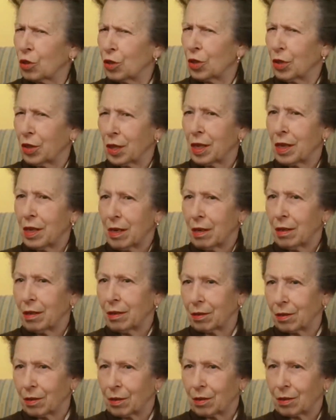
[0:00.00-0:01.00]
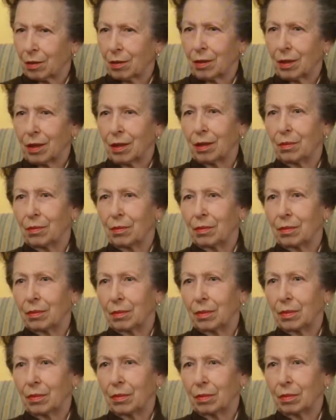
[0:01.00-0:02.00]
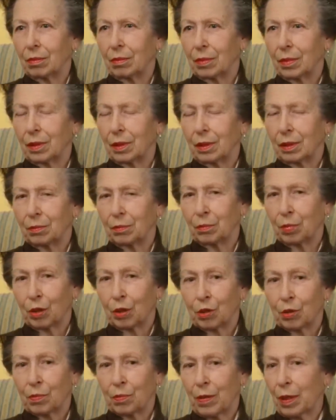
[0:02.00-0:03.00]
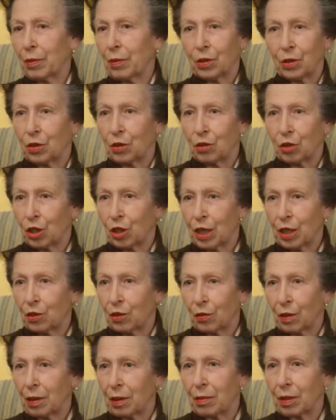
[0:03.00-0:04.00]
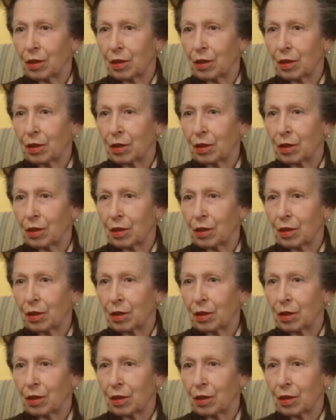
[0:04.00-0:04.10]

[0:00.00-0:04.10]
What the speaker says: made by members of the royal family all endorse this. It